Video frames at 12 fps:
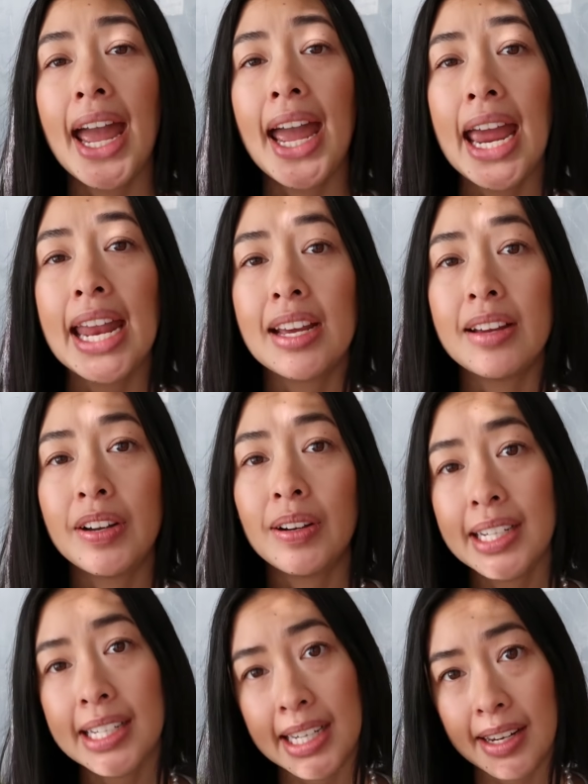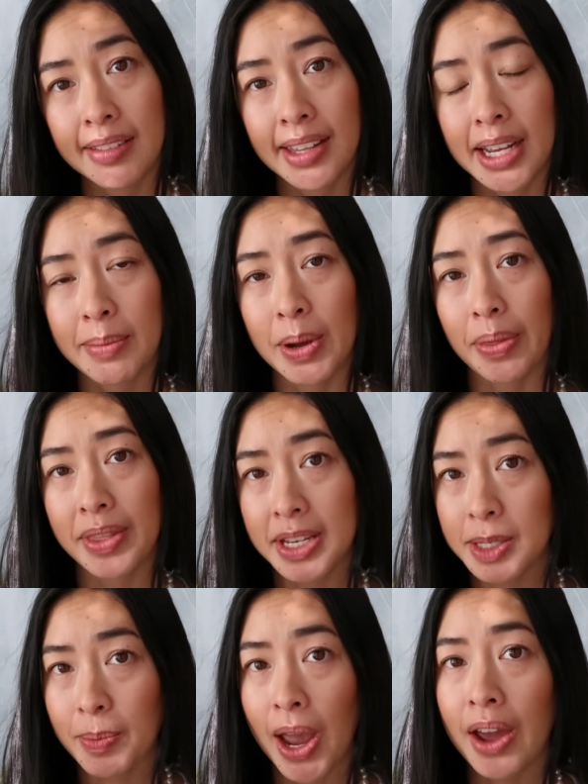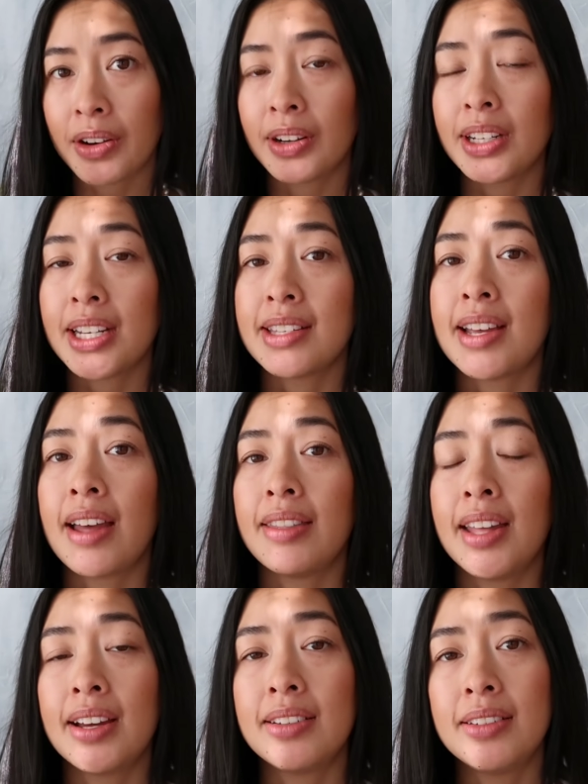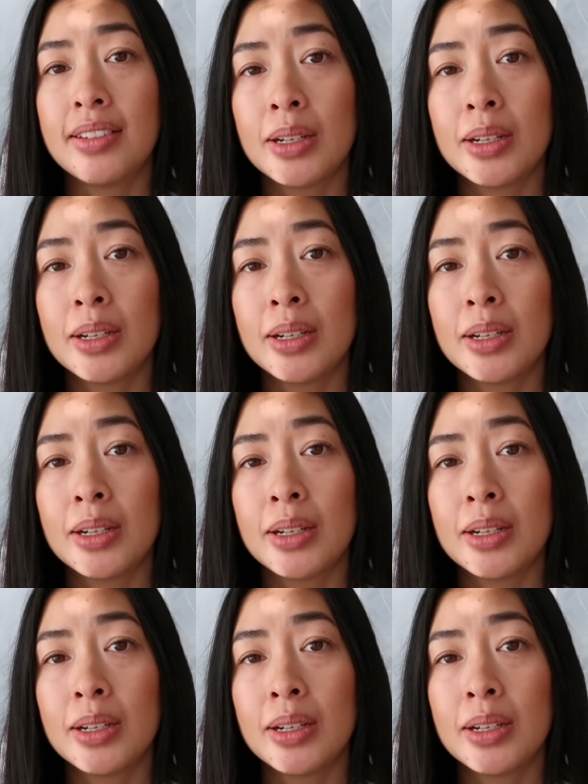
And a very neat thing about this pattern is that